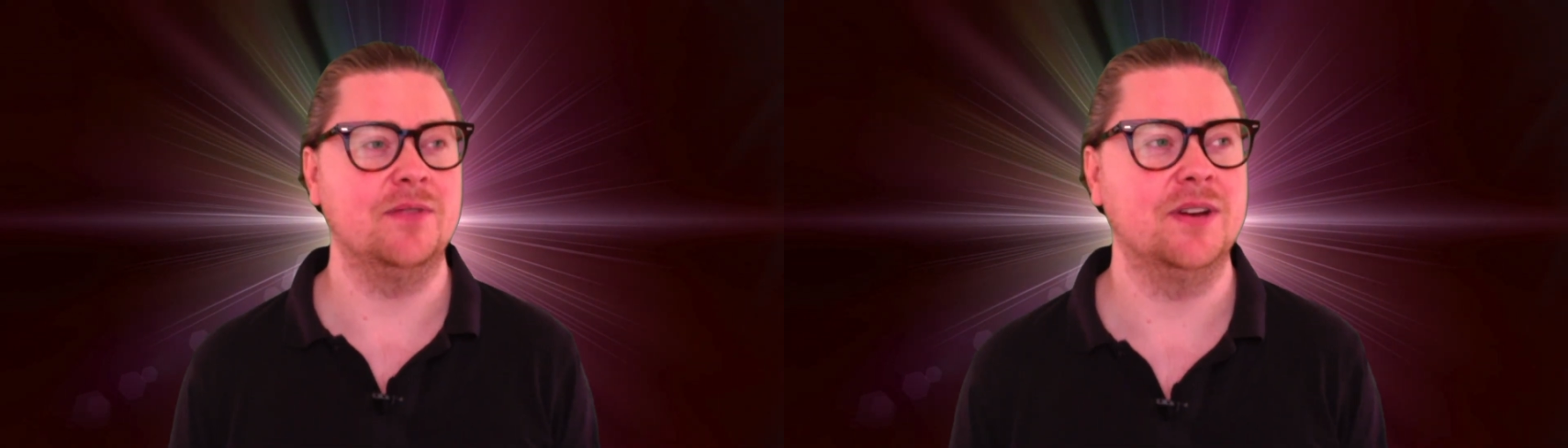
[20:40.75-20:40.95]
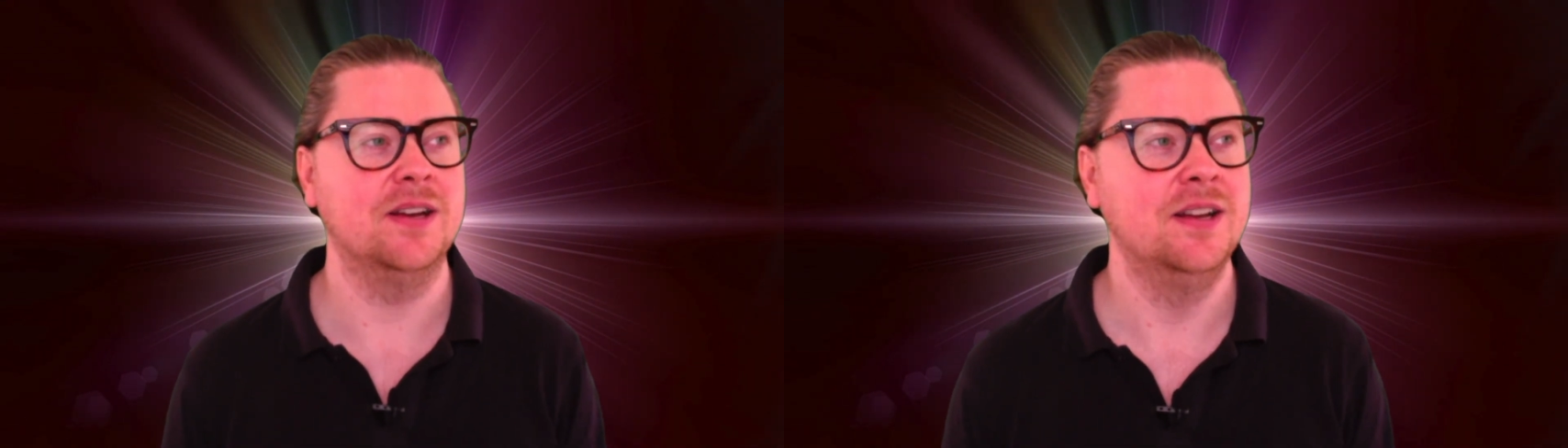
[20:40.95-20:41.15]

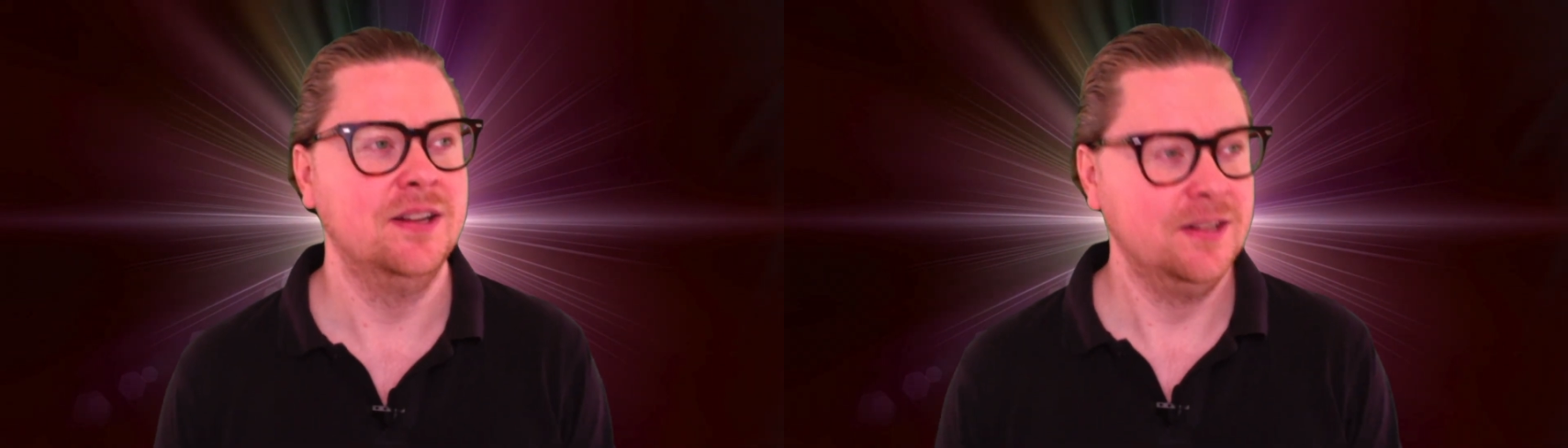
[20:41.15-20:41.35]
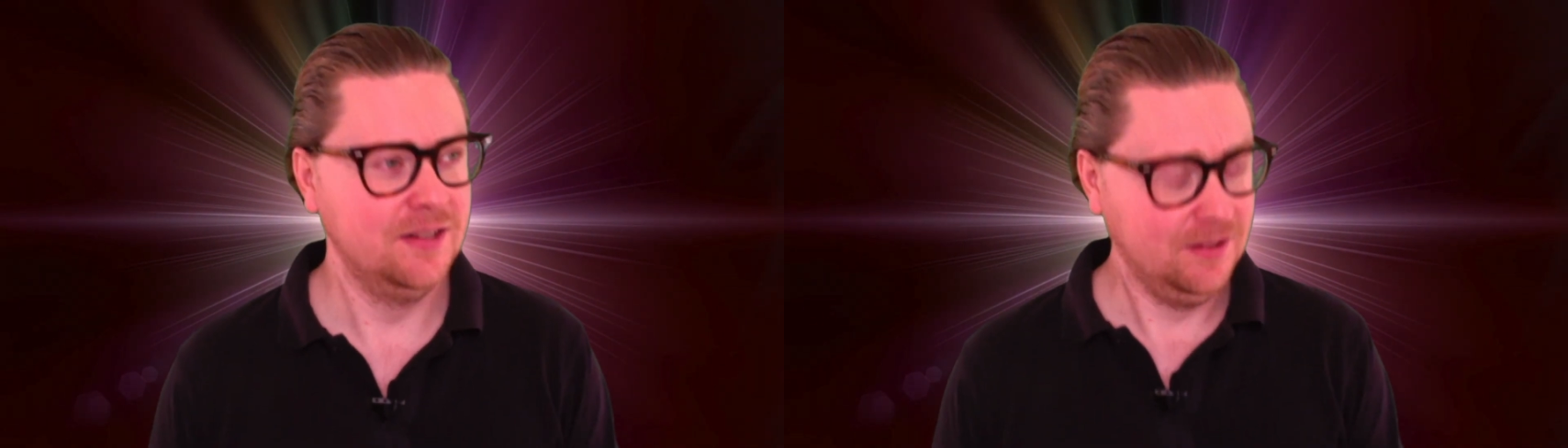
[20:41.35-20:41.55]
an
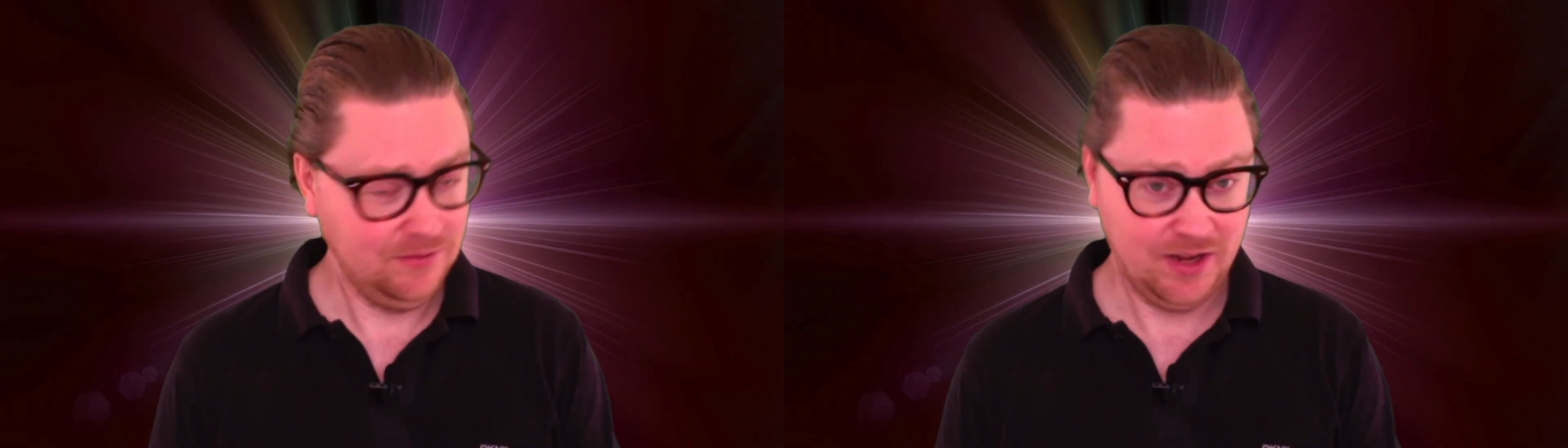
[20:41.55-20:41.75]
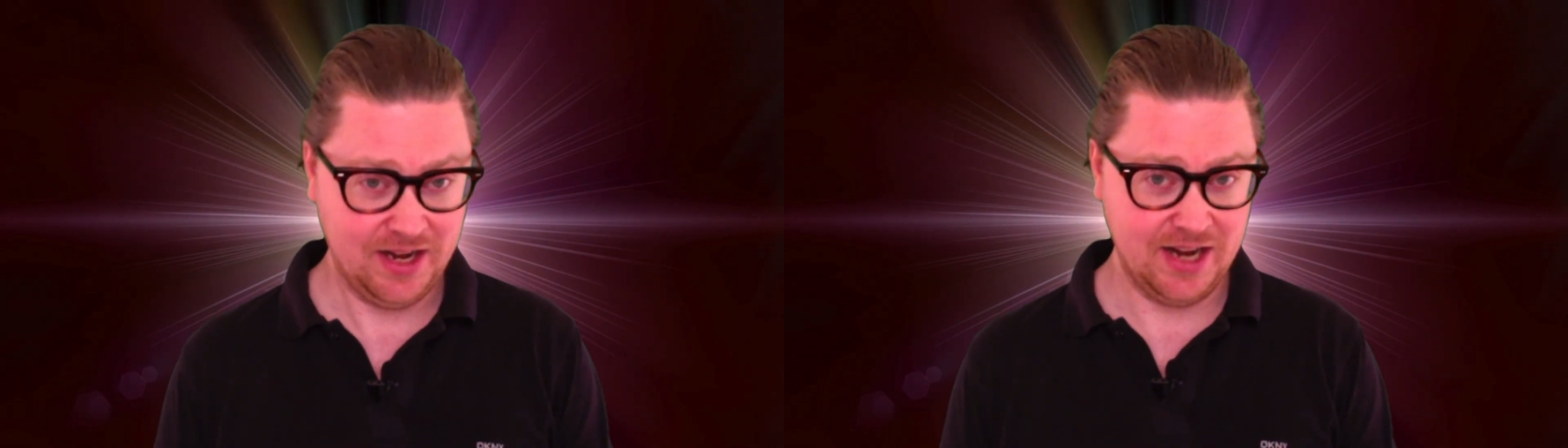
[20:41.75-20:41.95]

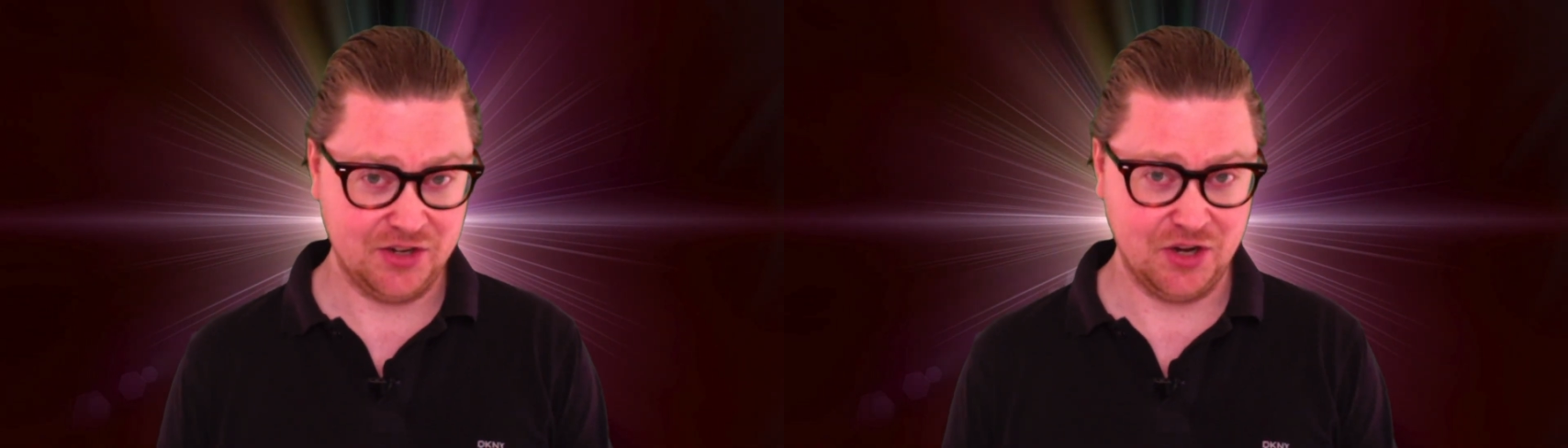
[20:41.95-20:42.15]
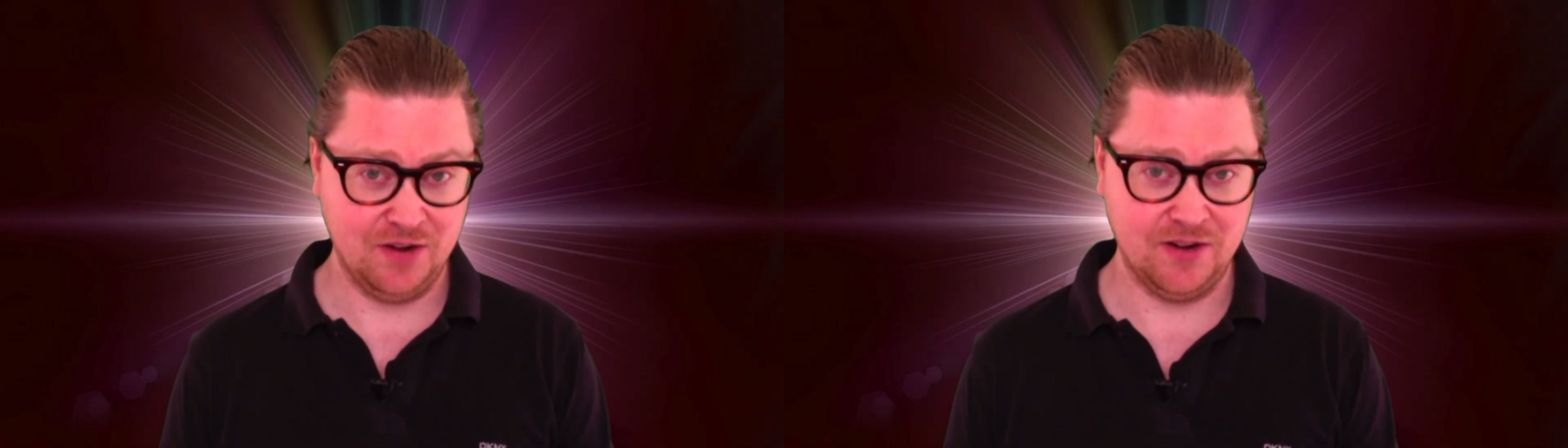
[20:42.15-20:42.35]

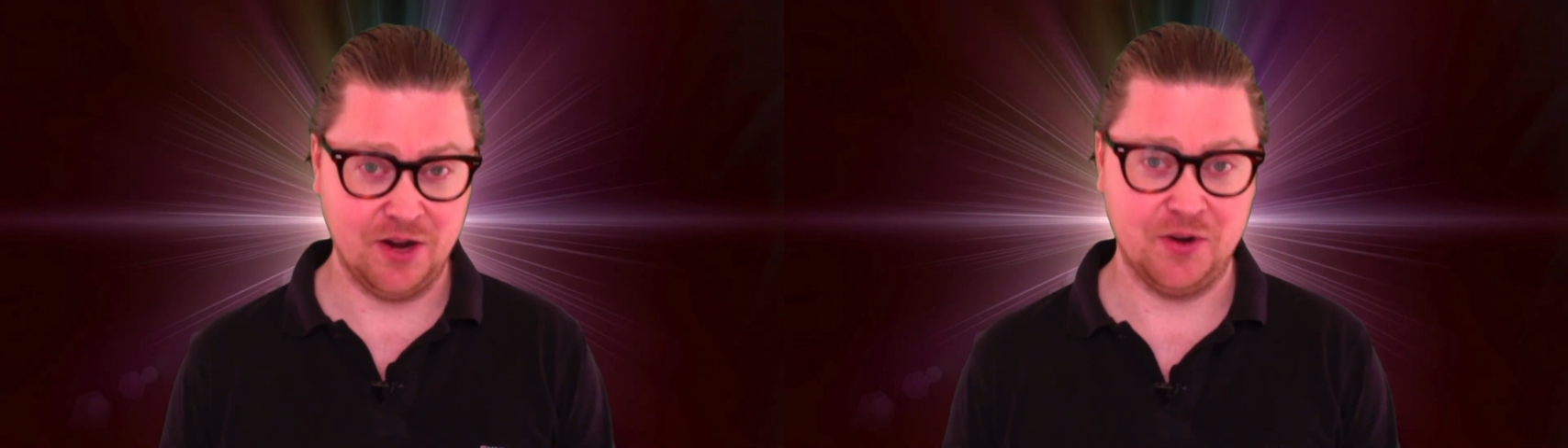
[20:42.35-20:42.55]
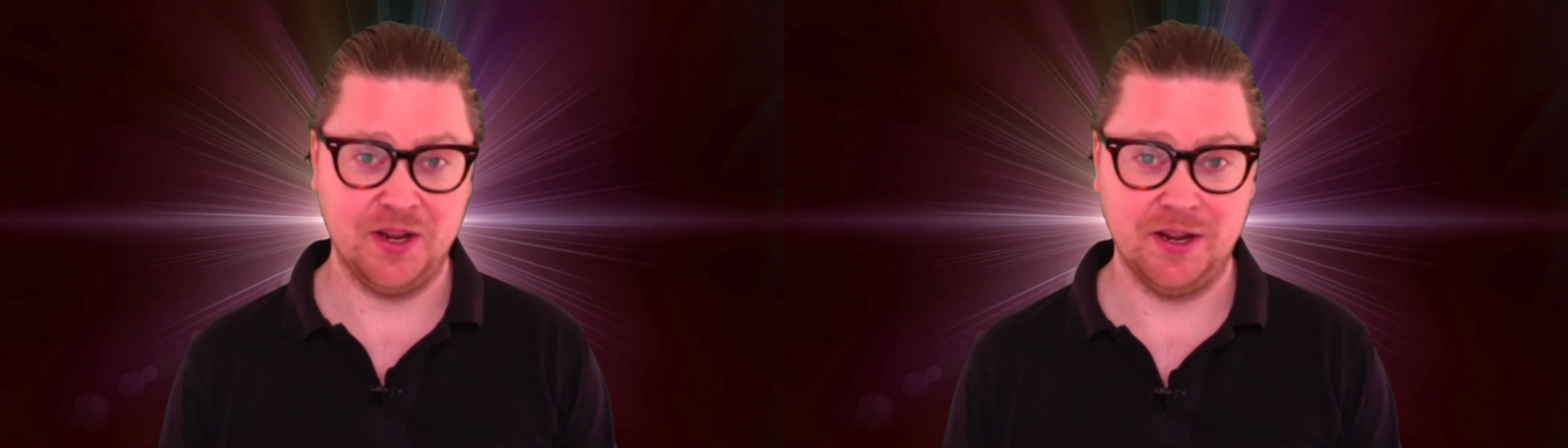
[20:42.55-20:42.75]
energy
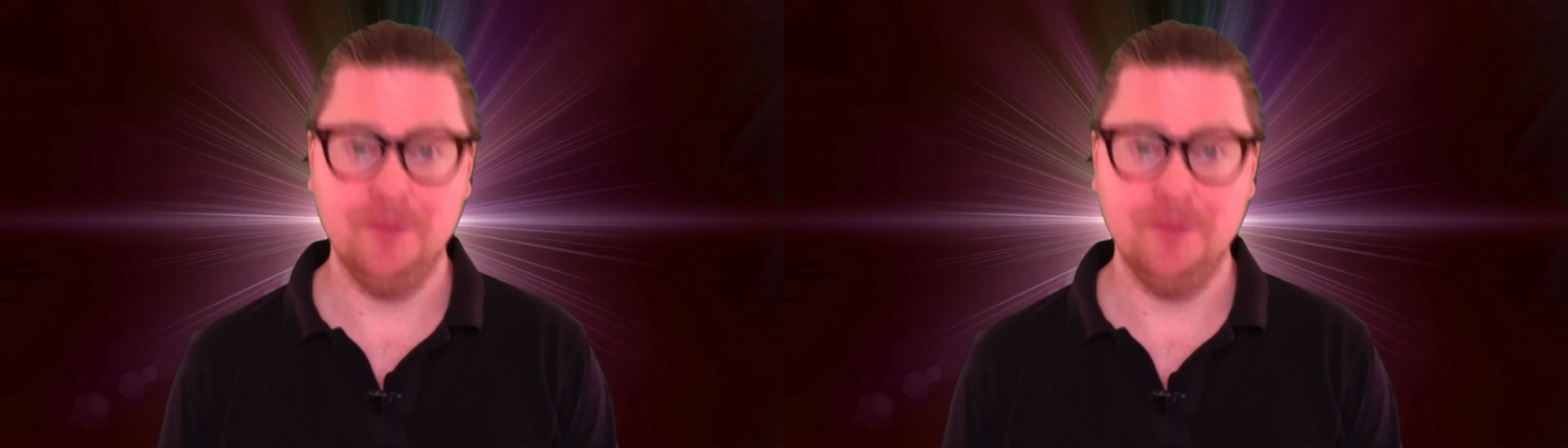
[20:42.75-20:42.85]
overload here.